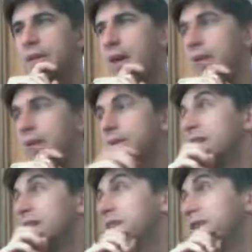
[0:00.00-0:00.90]
I really need
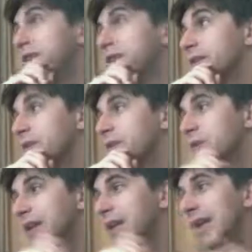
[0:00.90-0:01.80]
to figure out this whole
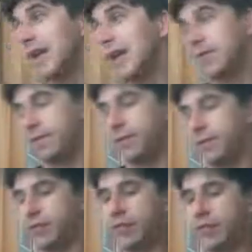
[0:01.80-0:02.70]
like asset file
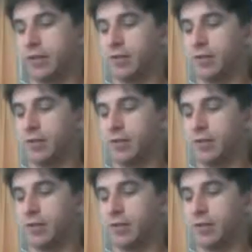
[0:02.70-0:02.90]
thing.